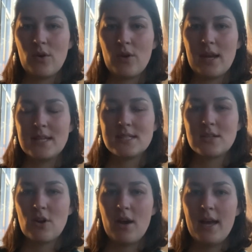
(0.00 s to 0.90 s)
it did
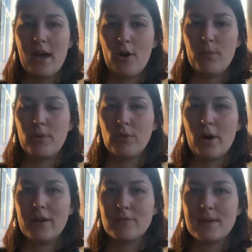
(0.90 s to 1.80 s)
not help a
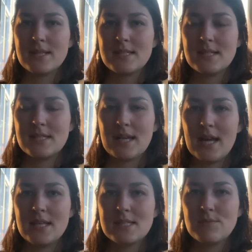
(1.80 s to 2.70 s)
lot of my
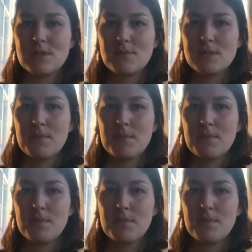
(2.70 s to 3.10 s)
CCI symptoms,